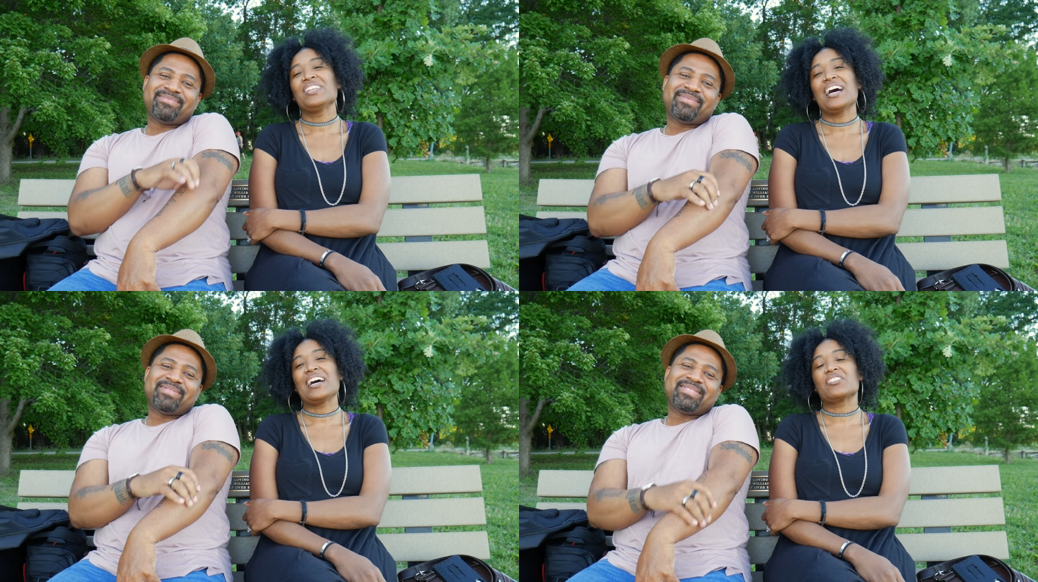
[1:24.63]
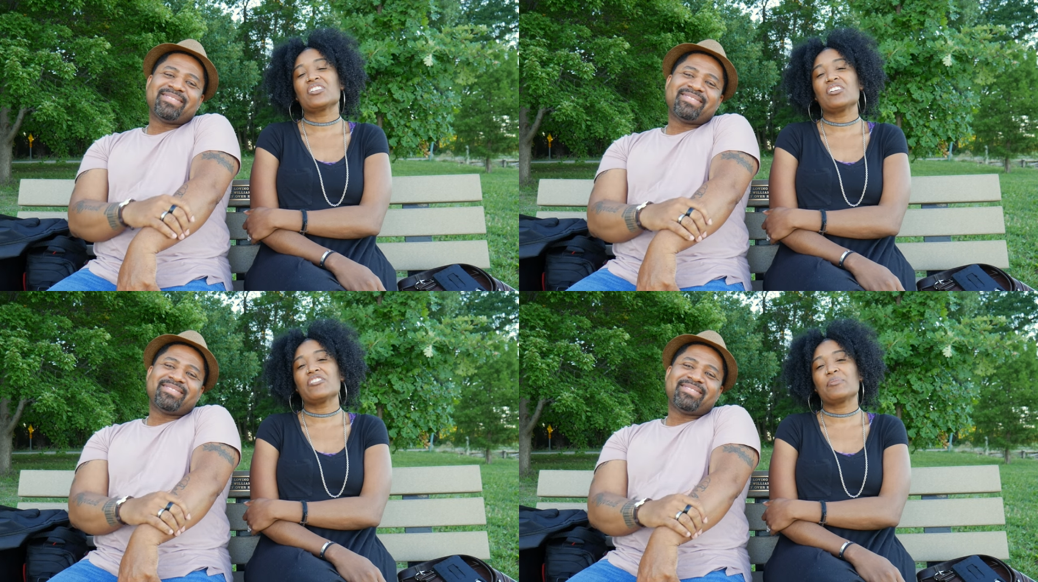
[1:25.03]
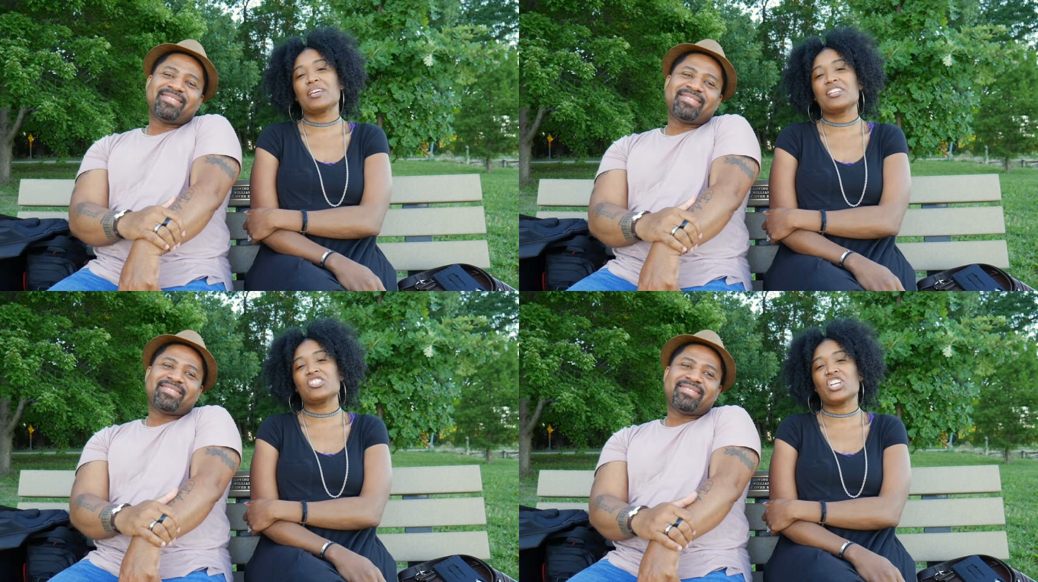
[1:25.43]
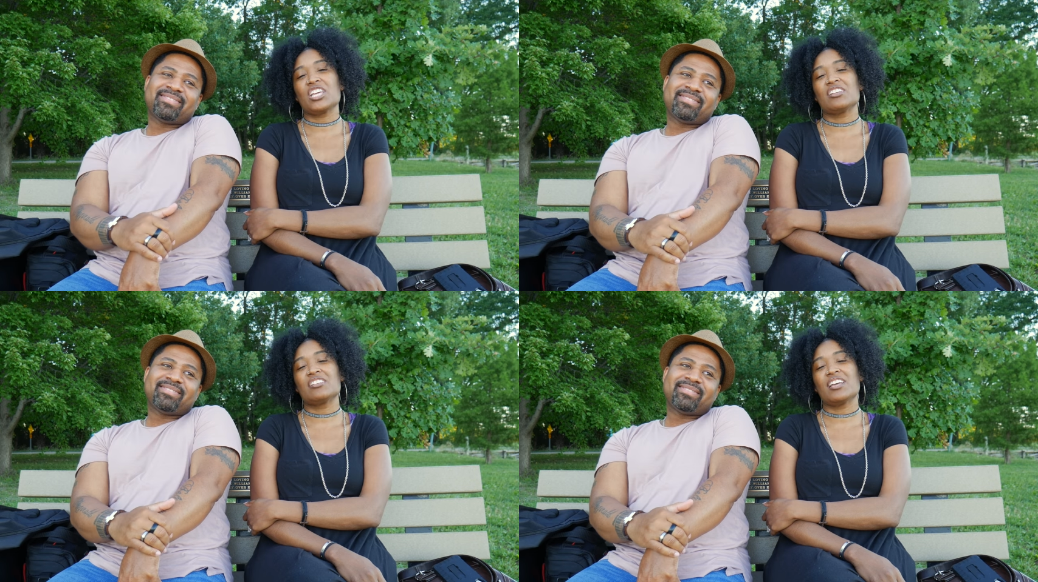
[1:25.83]
Speaker 1: I don't know if I'm getting
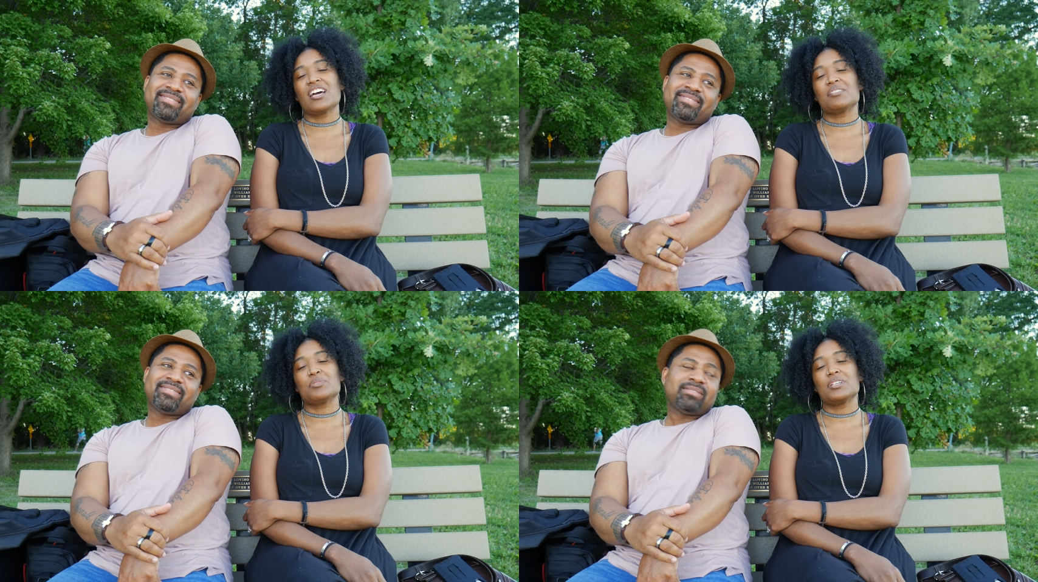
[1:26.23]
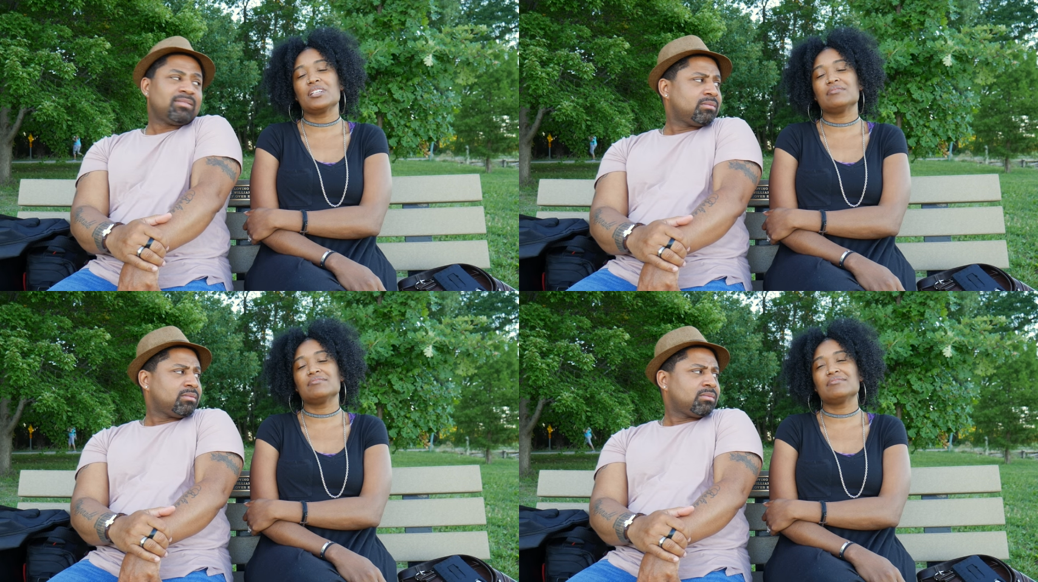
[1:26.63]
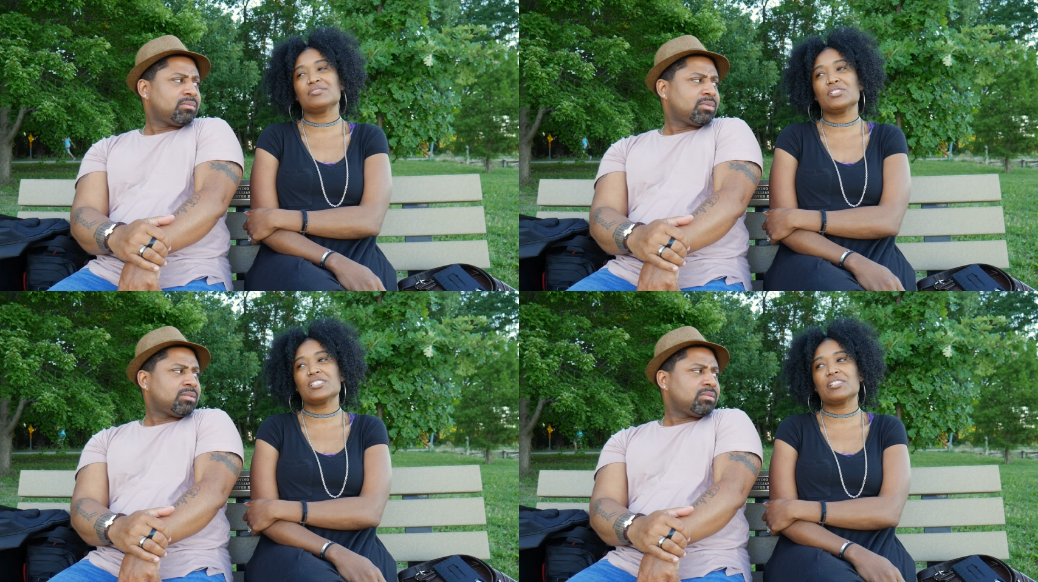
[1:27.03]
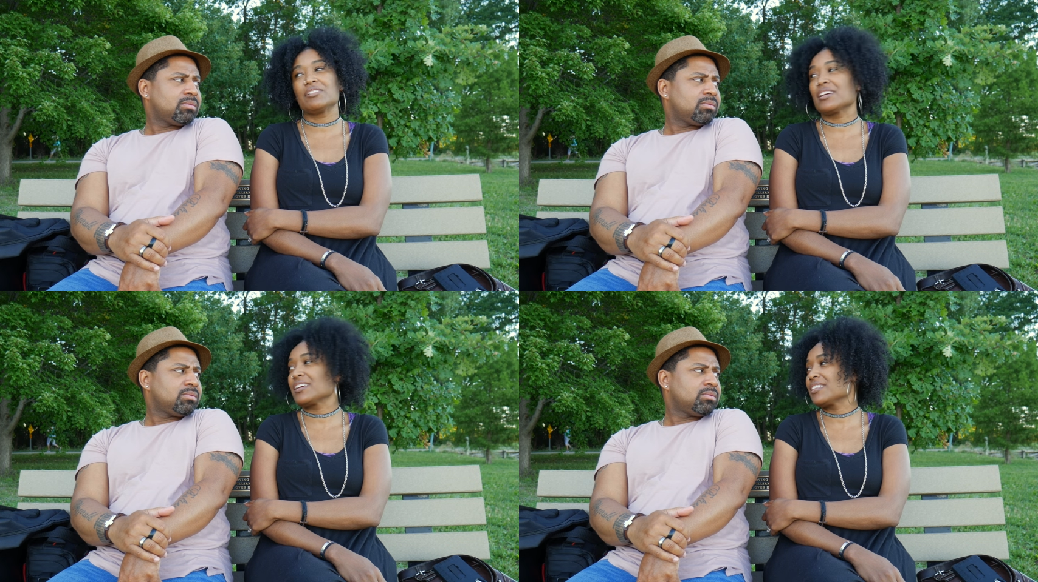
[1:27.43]
chicken or not, but we'll
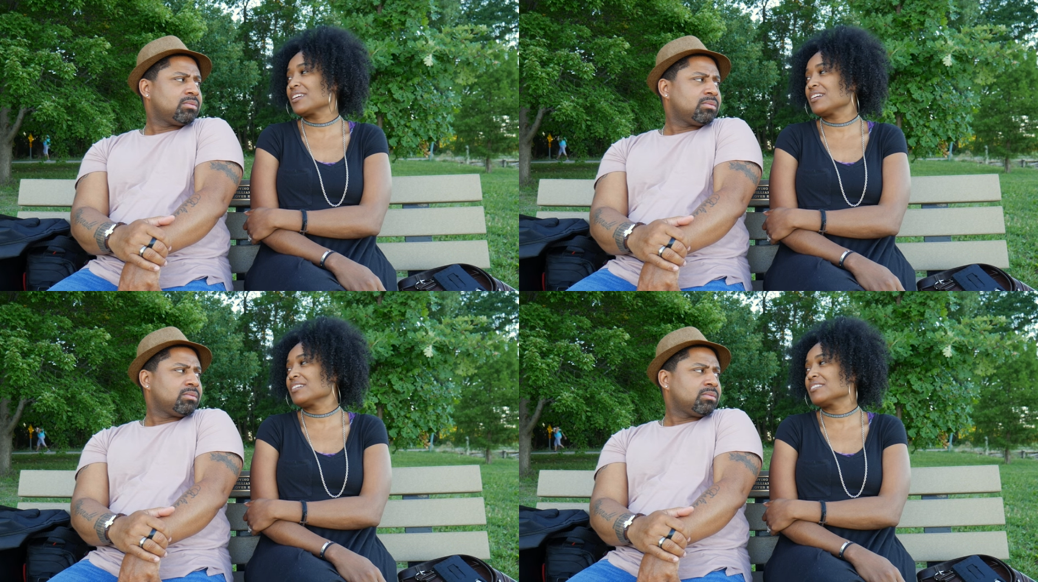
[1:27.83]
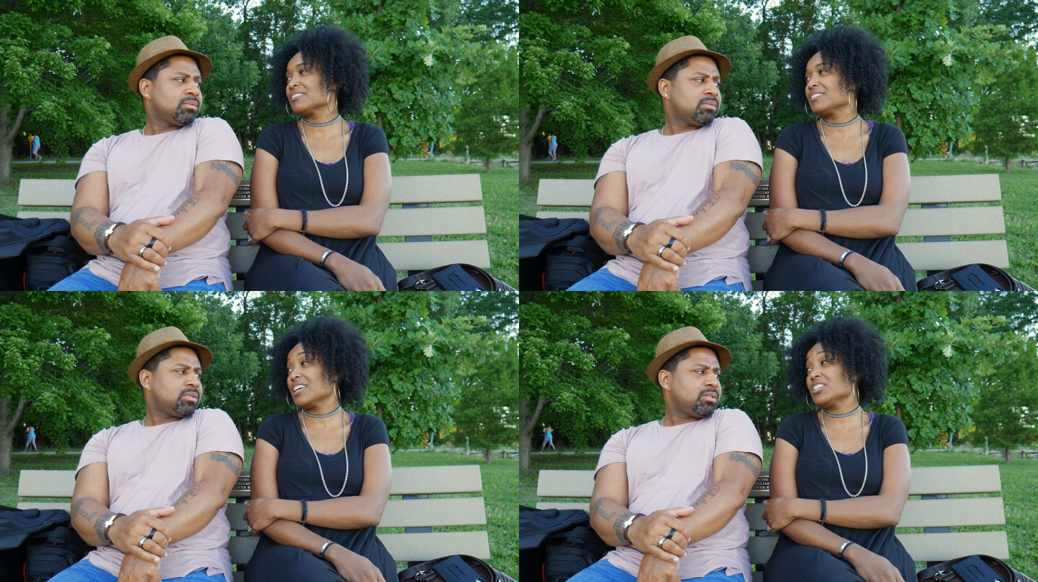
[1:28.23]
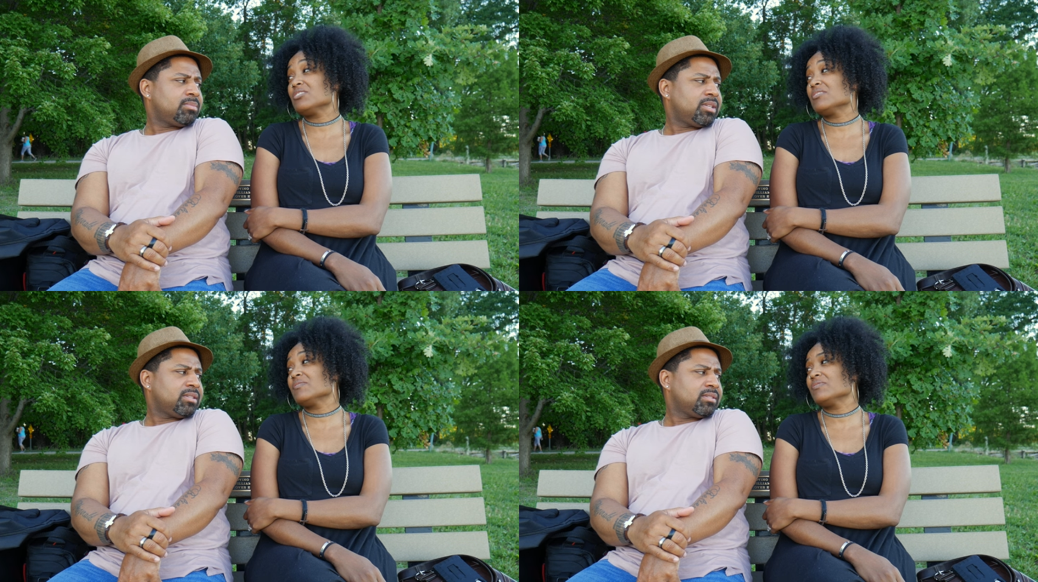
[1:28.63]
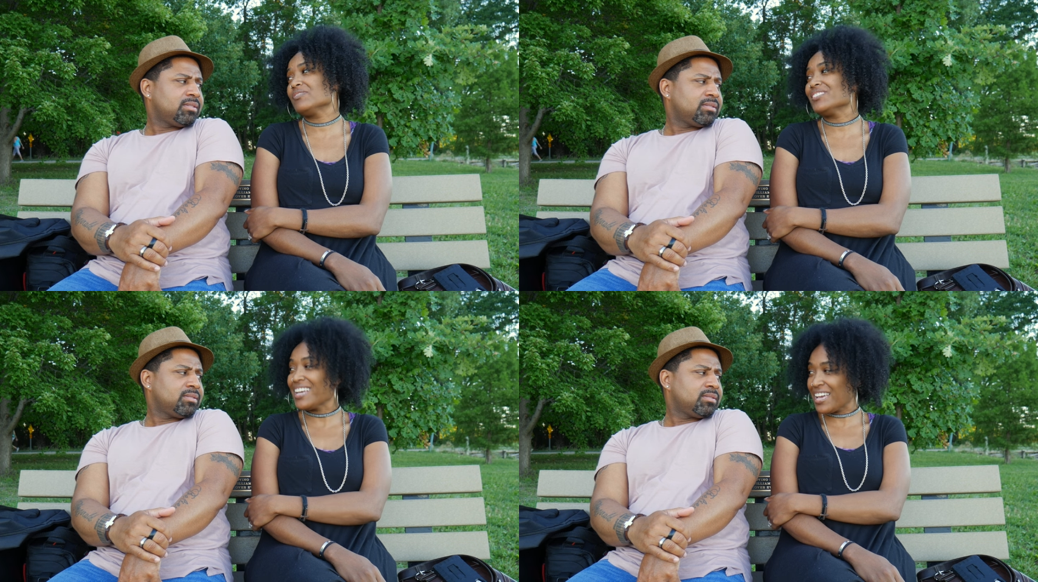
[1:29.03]
see when I get there. What they do. Mean?
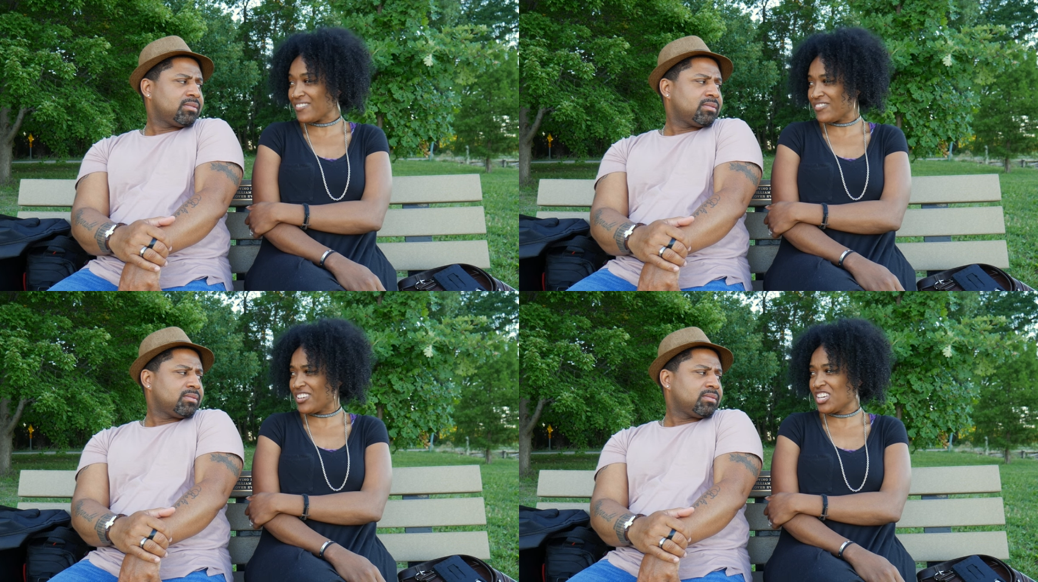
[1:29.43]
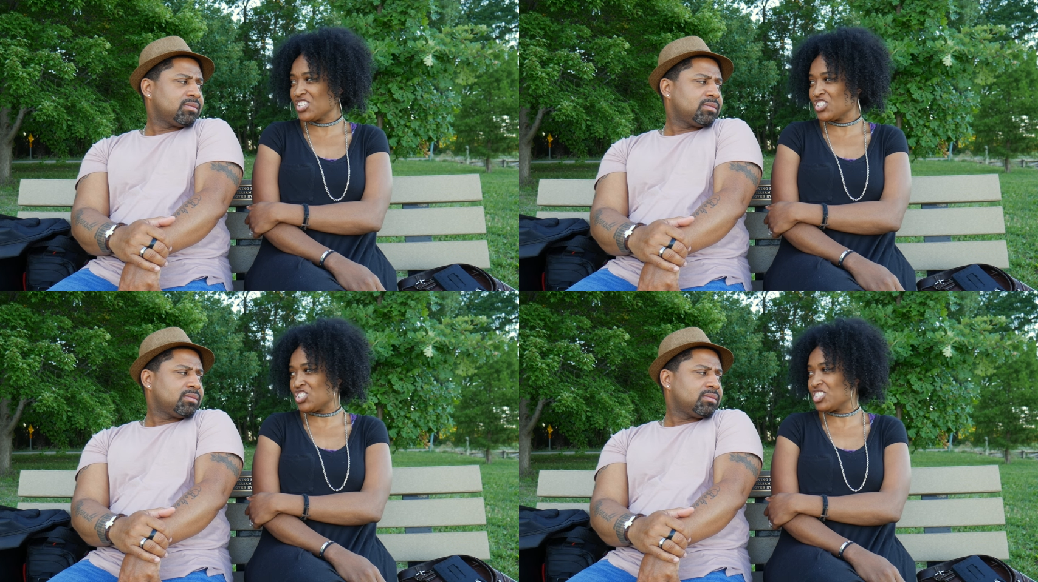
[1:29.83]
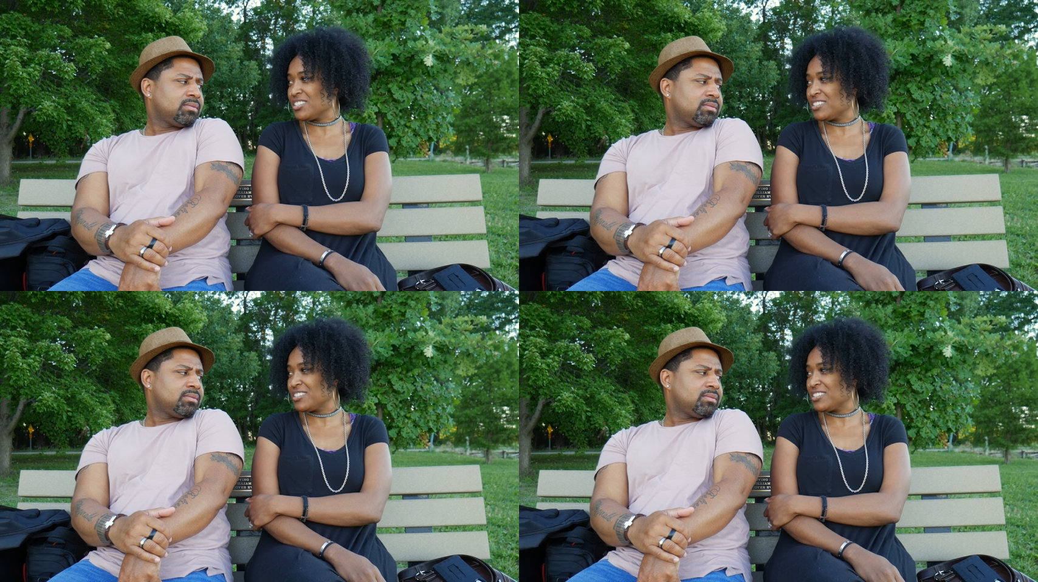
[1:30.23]
We have fish.